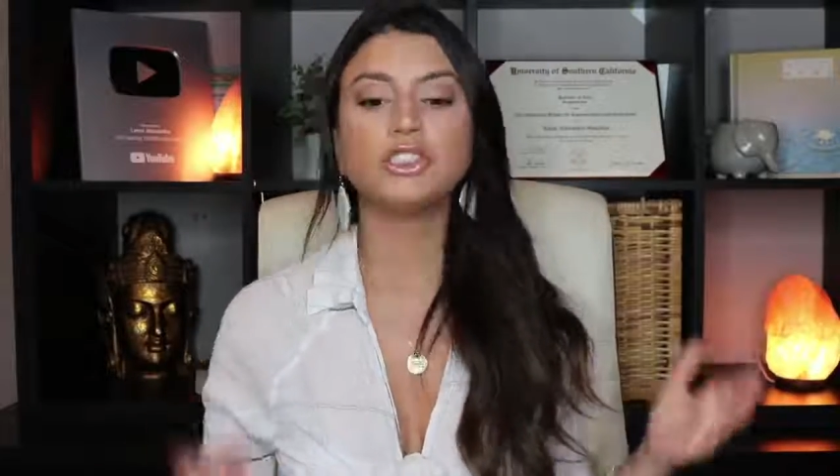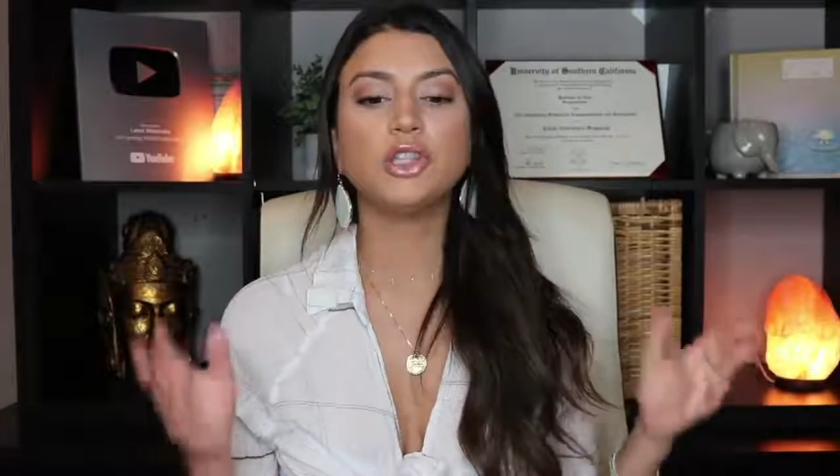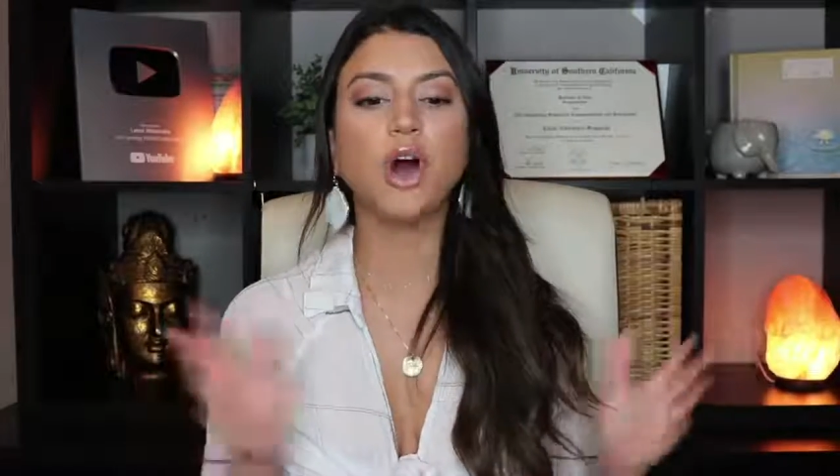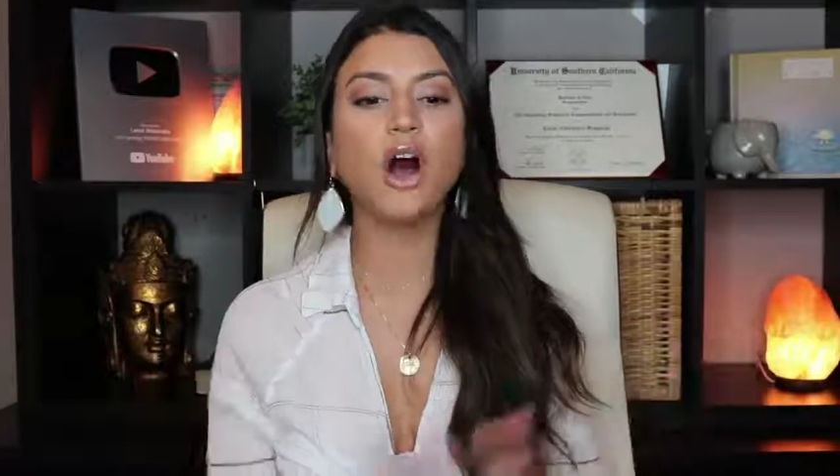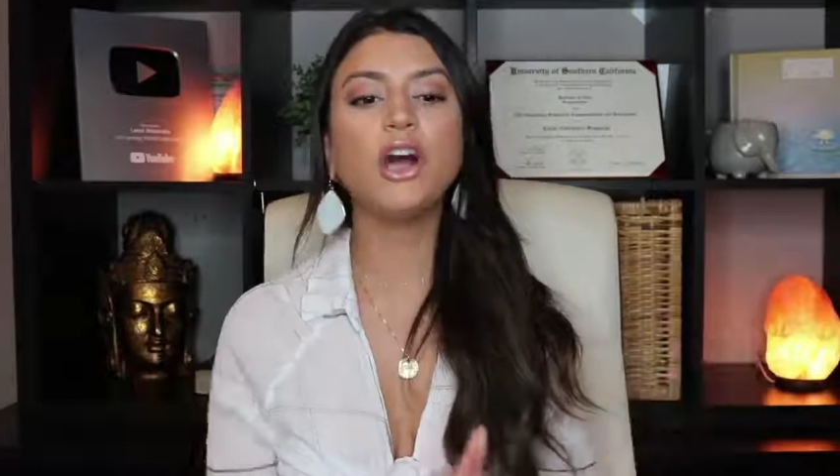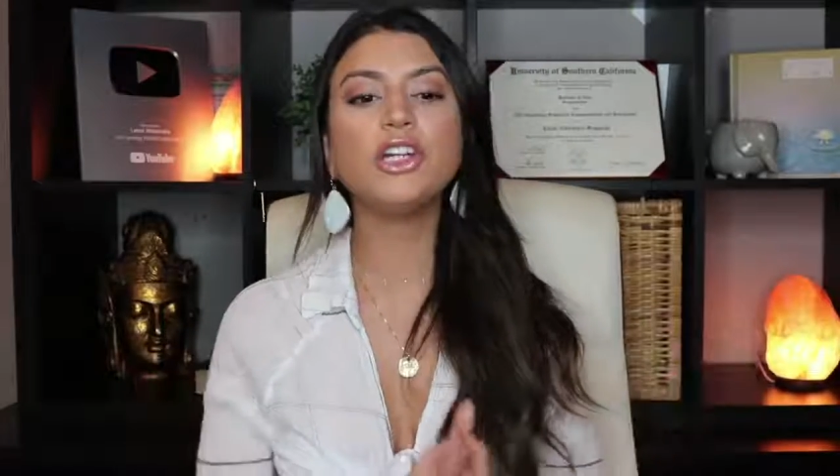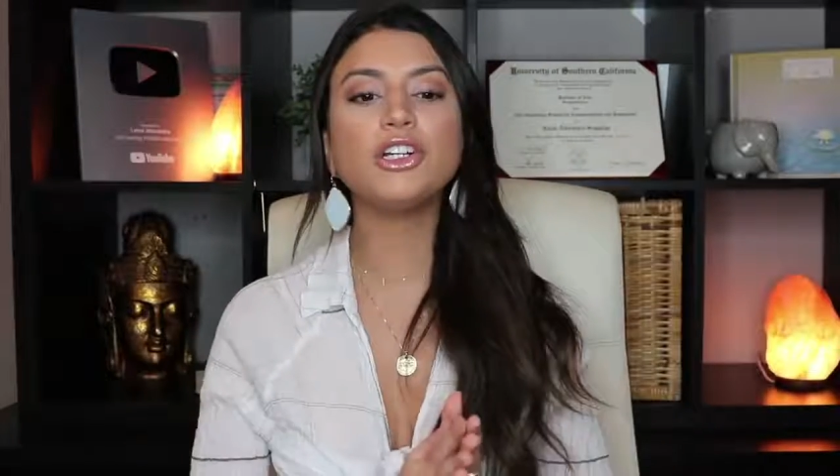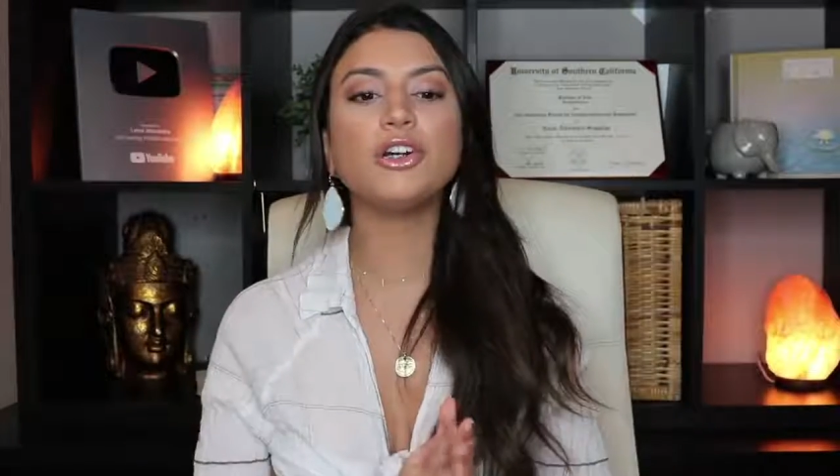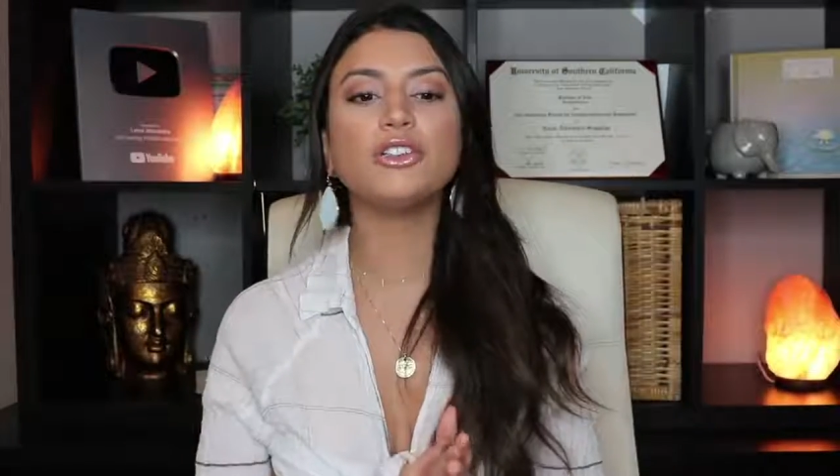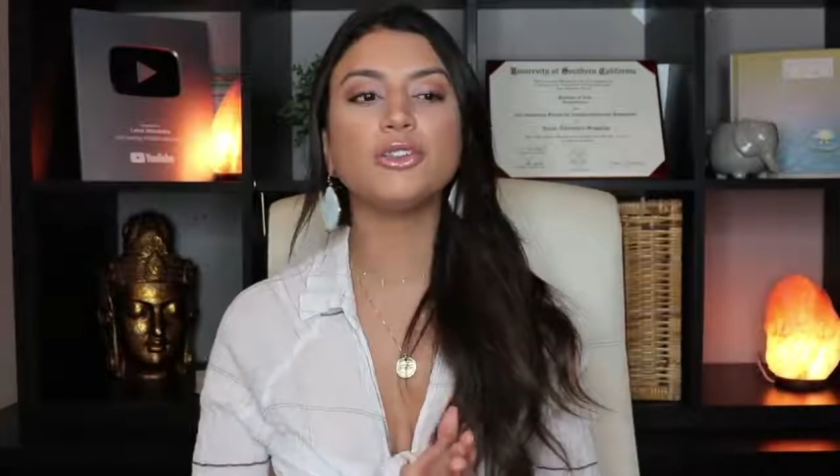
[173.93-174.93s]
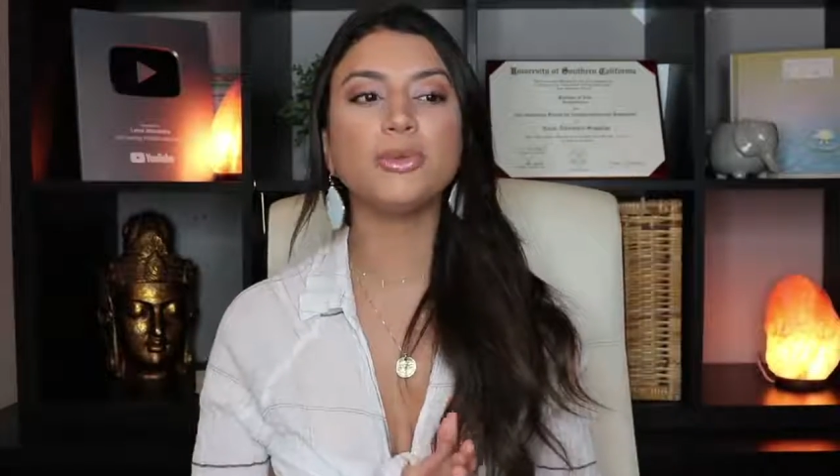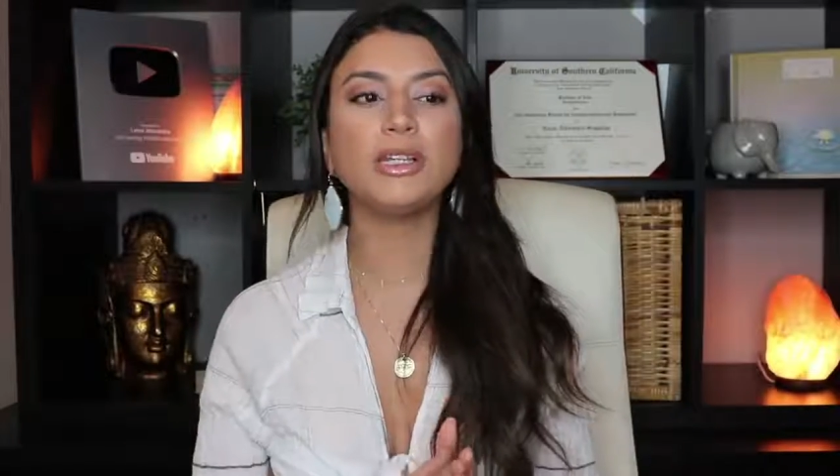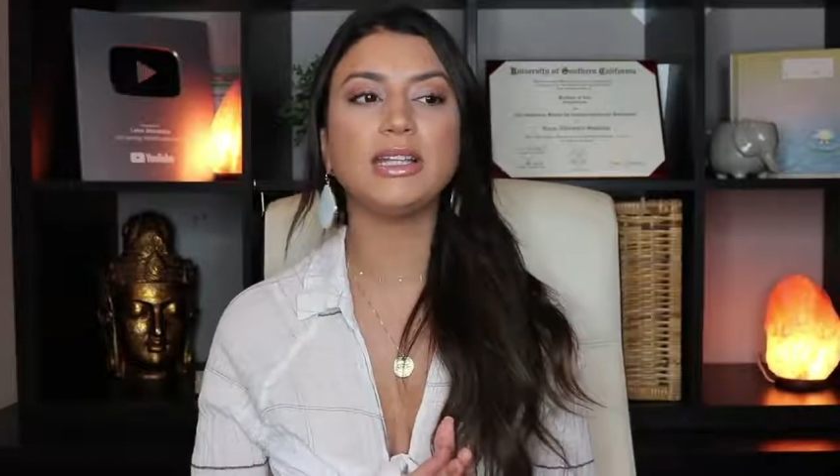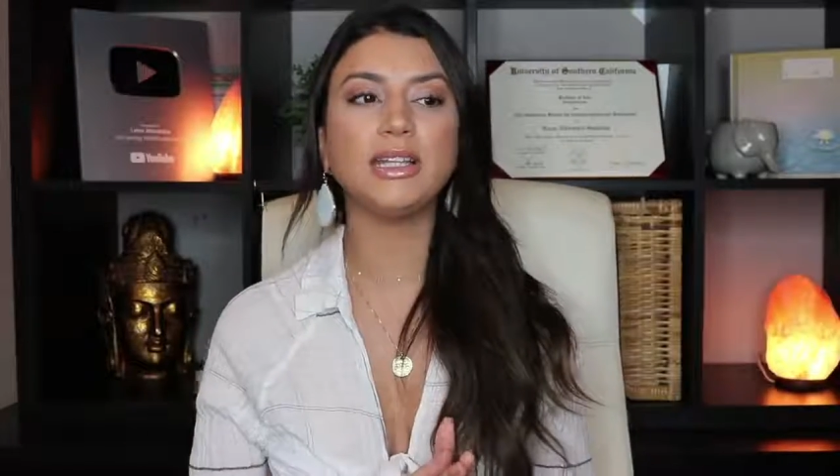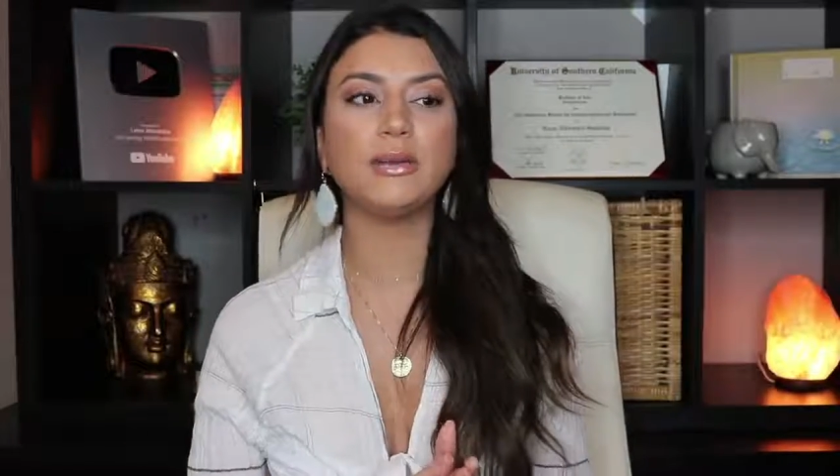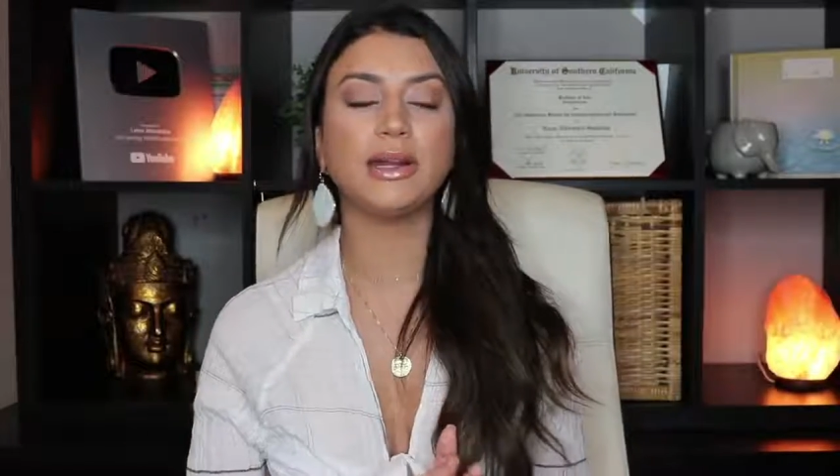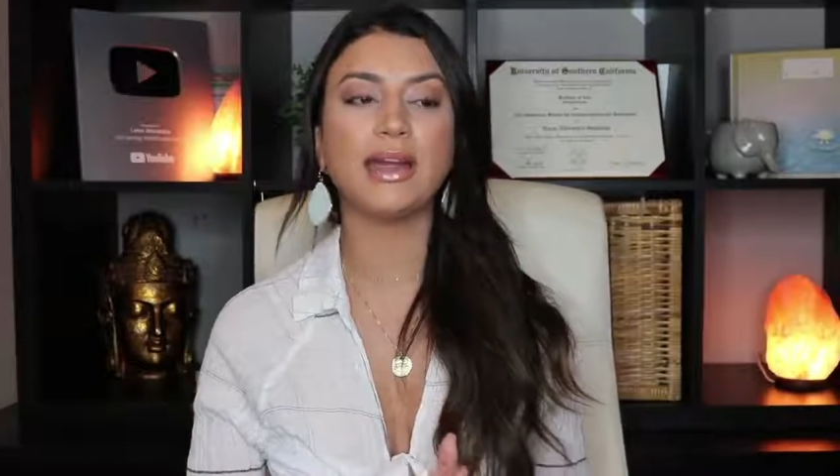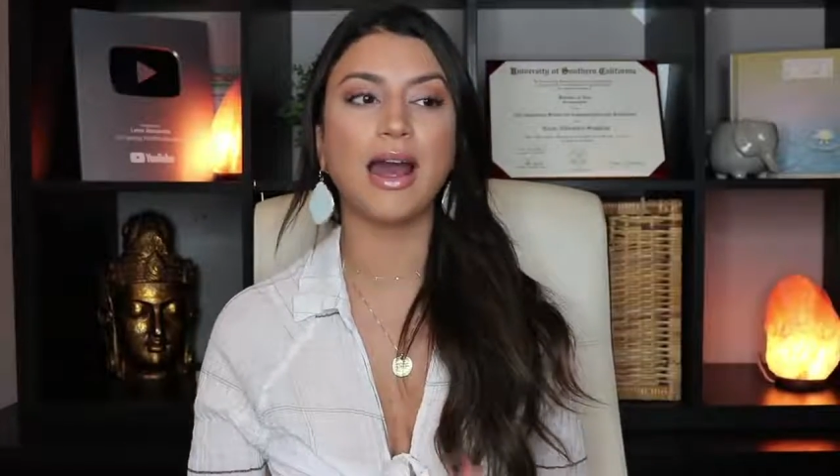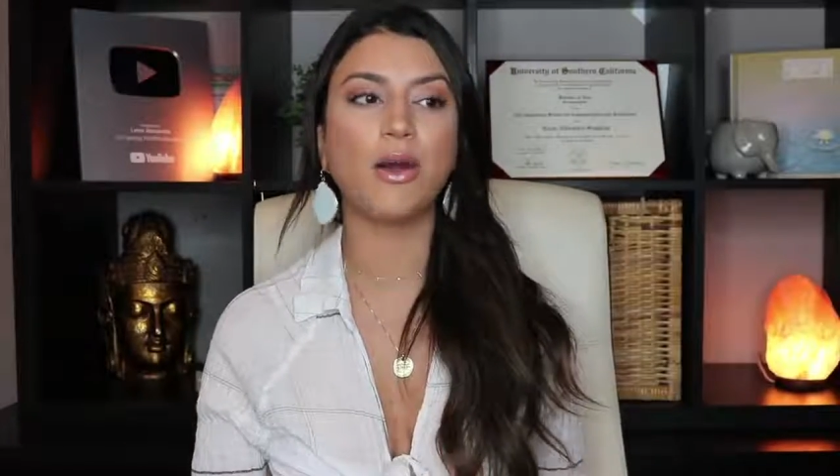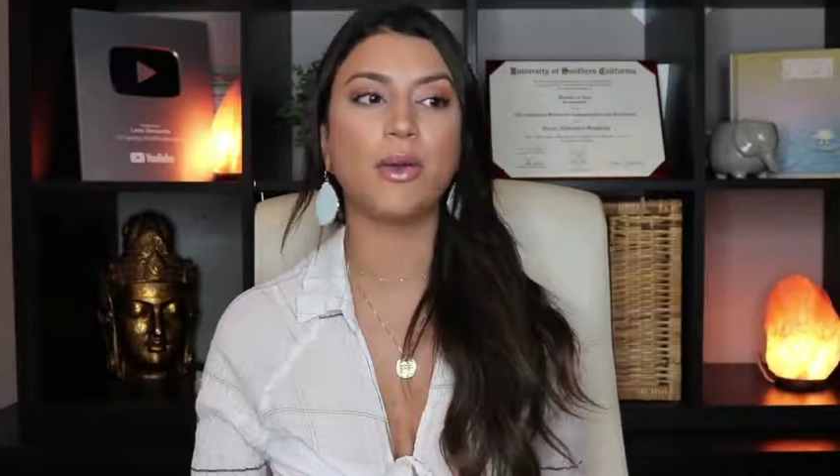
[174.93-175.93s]
So all you're going to really need right
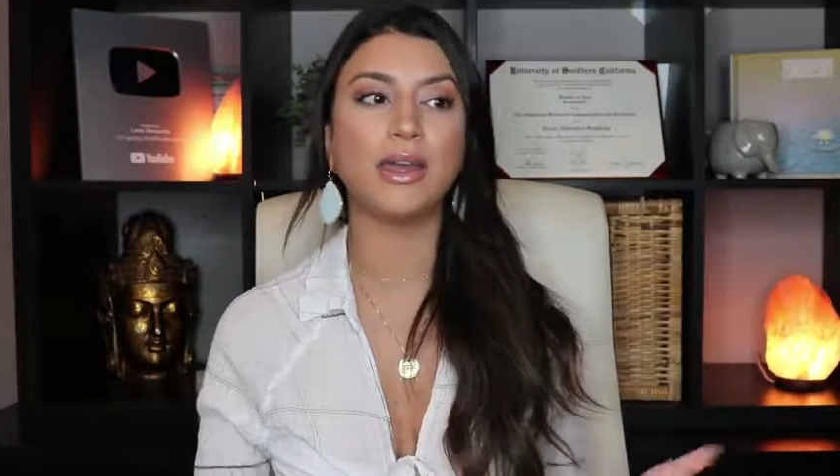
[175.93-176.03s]
now